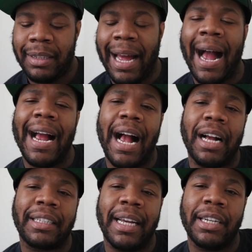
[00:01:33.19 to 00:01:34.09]
The high
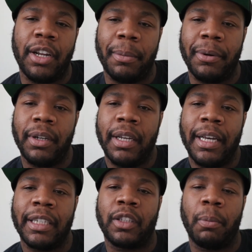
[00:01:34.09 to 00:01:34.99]
octane number
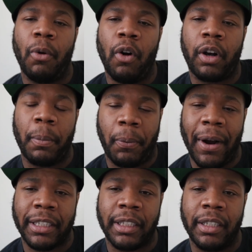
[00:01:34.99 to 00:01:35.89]
is the more
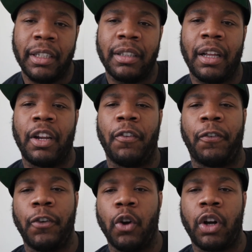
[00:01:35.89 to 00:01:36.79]
compression that the
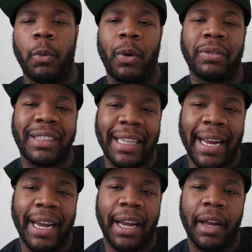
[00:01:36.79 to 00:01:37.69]
fuel can
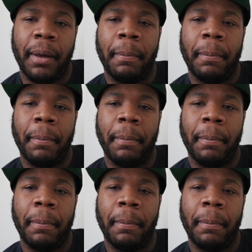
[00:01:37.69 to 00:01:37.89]
withstand